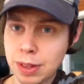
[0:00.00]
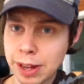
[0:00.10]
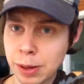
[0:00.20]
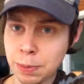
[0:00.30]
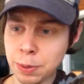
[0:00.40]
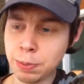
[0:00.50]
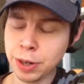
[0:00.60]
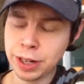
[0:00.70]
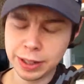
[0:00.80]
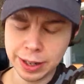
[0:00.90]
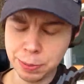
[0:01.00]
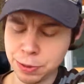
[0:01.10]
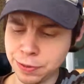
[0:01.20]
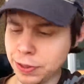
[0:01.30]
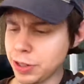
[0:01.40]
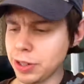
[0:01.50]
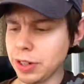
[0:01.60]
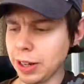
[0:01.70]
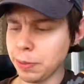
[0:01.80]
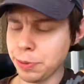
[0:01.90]
They help your brain. They help your vision.
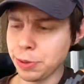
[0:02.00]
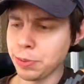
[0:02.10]
They help